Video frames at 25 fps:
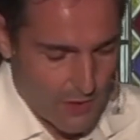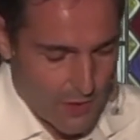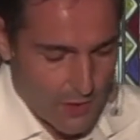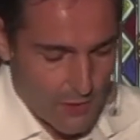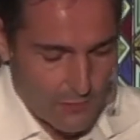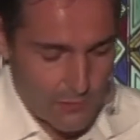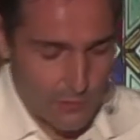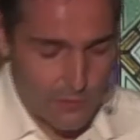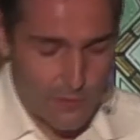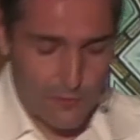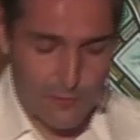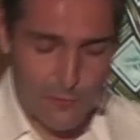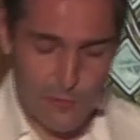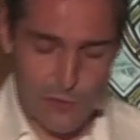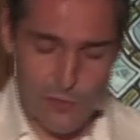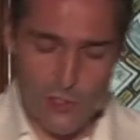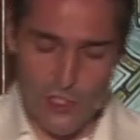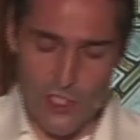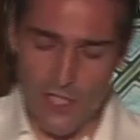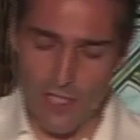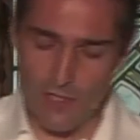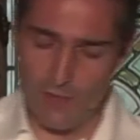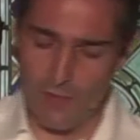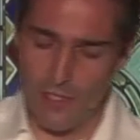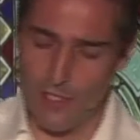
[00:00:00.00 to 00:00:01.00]
So the first
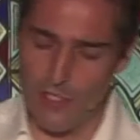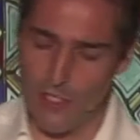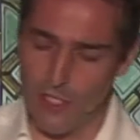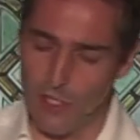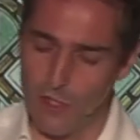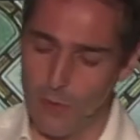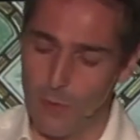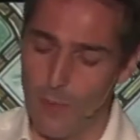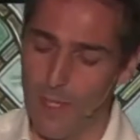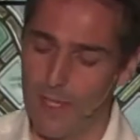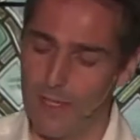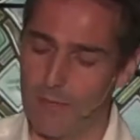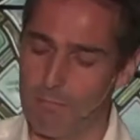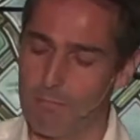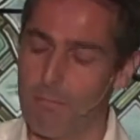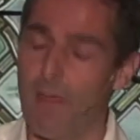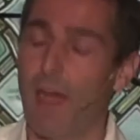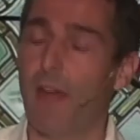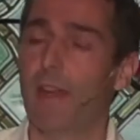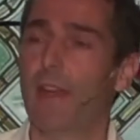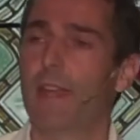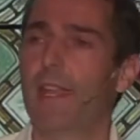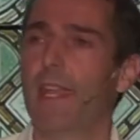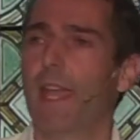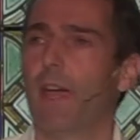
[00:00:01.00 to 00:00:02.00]
generation created
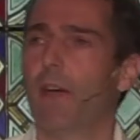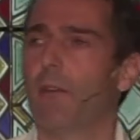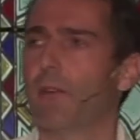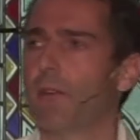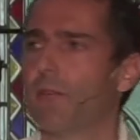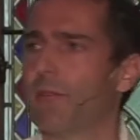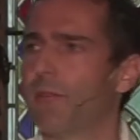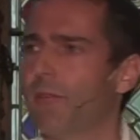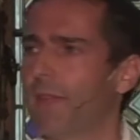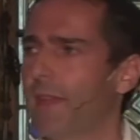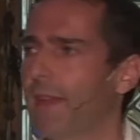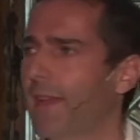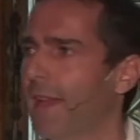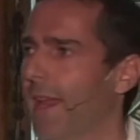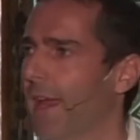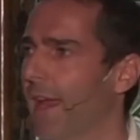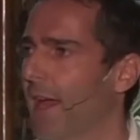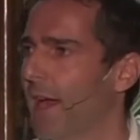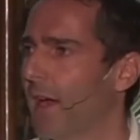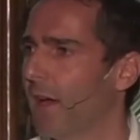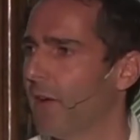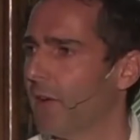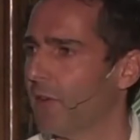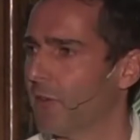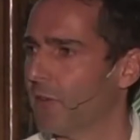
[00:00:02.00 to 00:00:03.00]
money out of thin
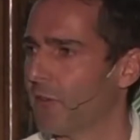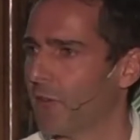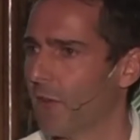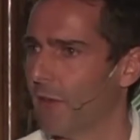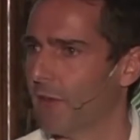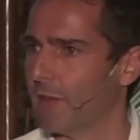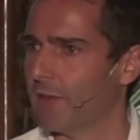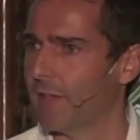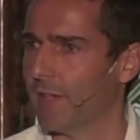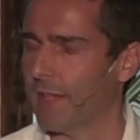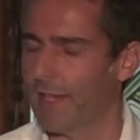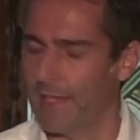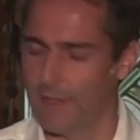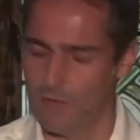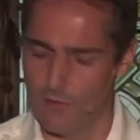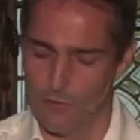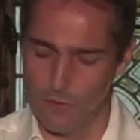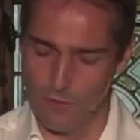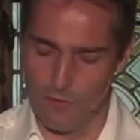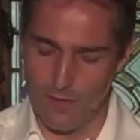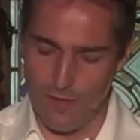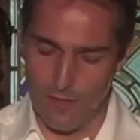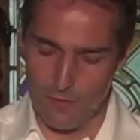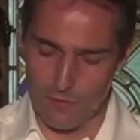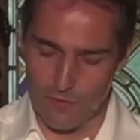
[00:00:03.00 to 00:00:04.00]
air starting in
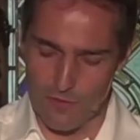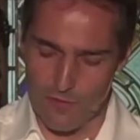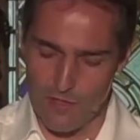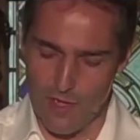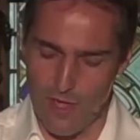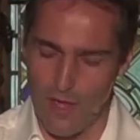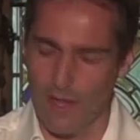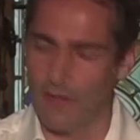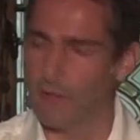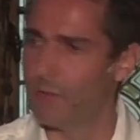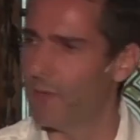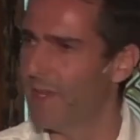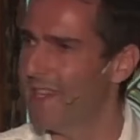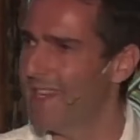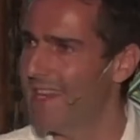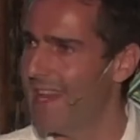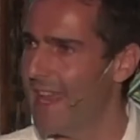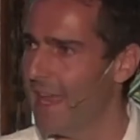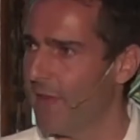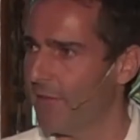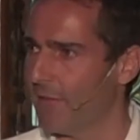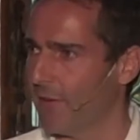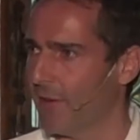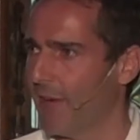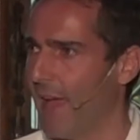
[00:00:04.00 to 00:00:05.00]
2009. We
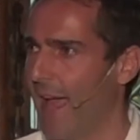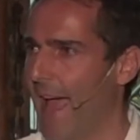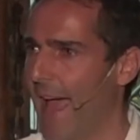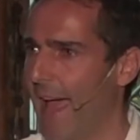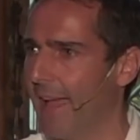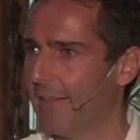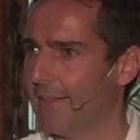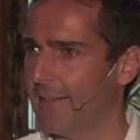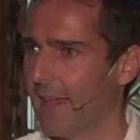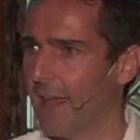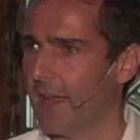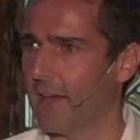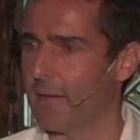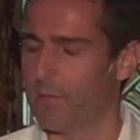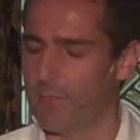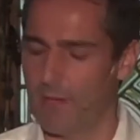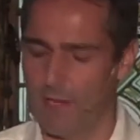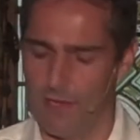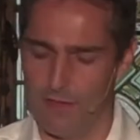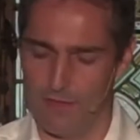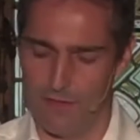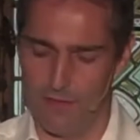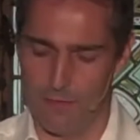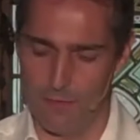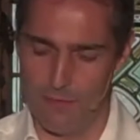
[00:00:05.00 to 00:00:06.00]
never had that
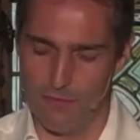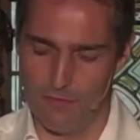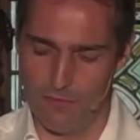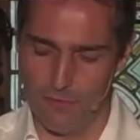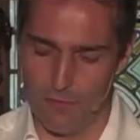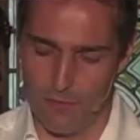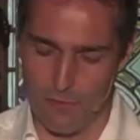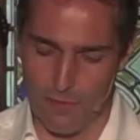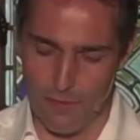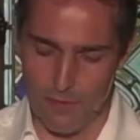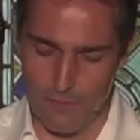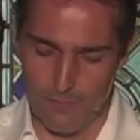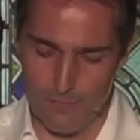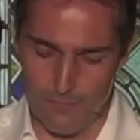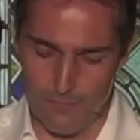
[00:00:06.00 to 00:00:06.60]
ability before.